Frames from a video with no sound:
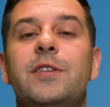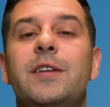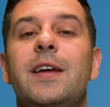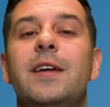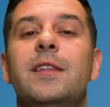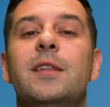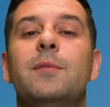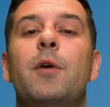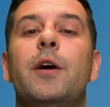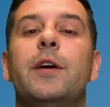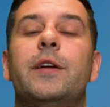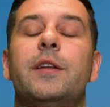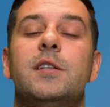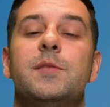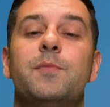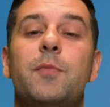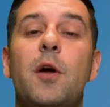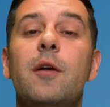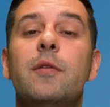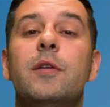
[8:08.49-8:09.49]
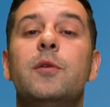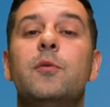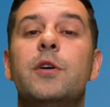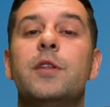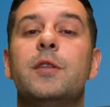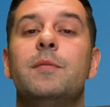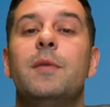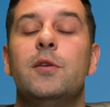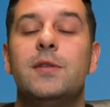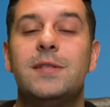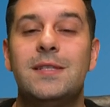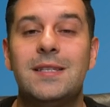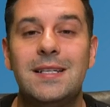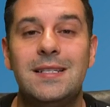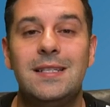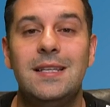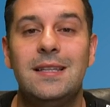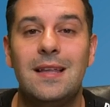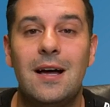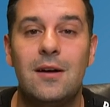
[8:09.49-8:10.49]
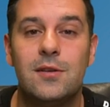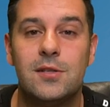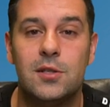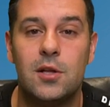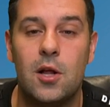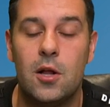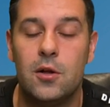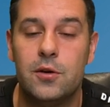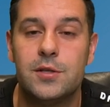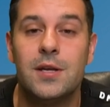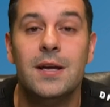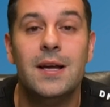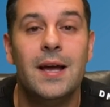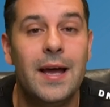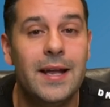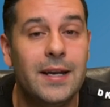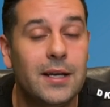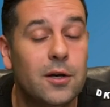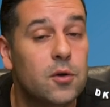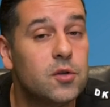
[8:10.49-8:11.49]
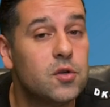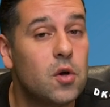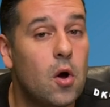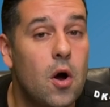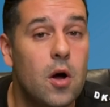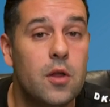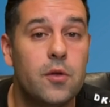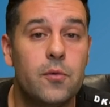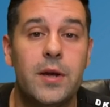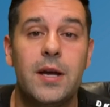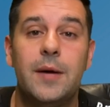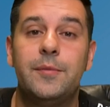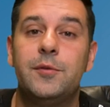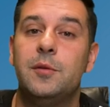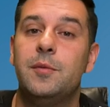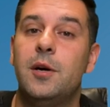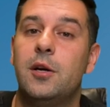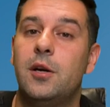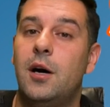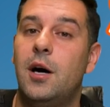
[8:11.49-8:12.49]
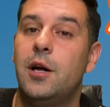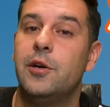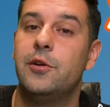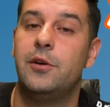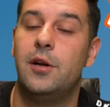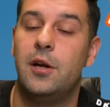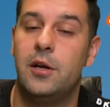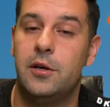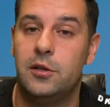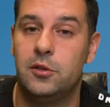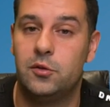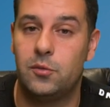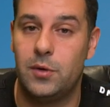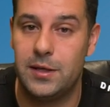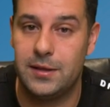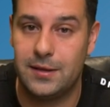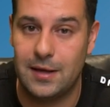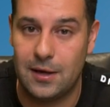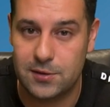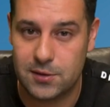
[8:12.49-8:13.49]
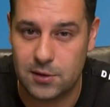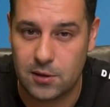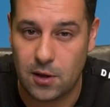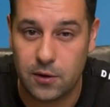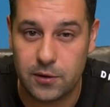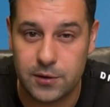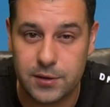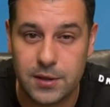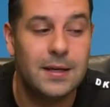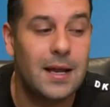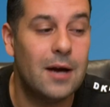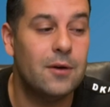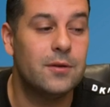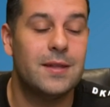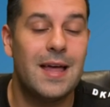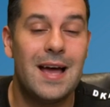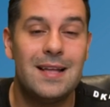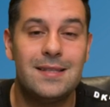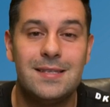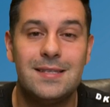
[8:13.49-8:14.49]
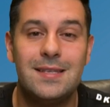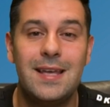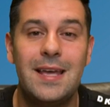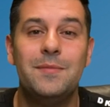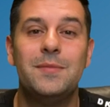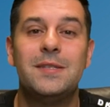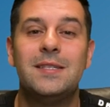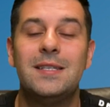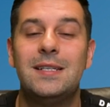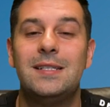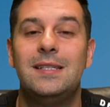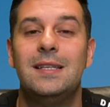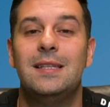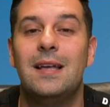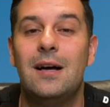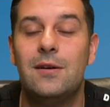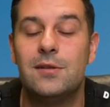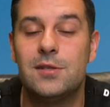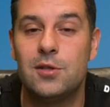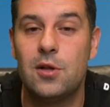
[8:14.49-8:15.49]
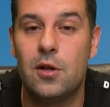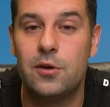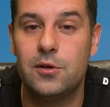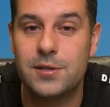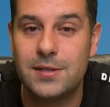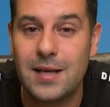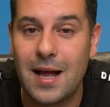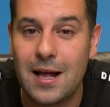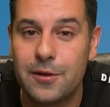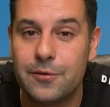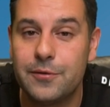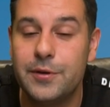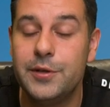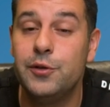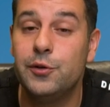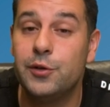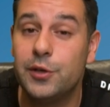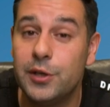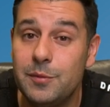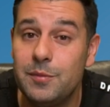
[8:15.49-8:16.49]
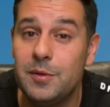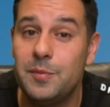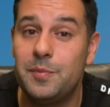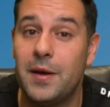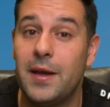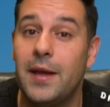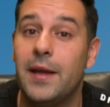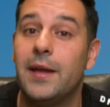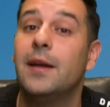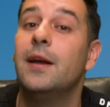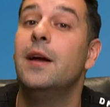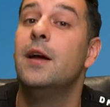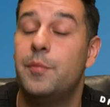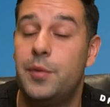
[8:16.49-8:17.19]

today in the market is probably worth about $60,000, and it goes all the way up to about $100,000, $120,000. Now, that same $60,000 salary, you could be paying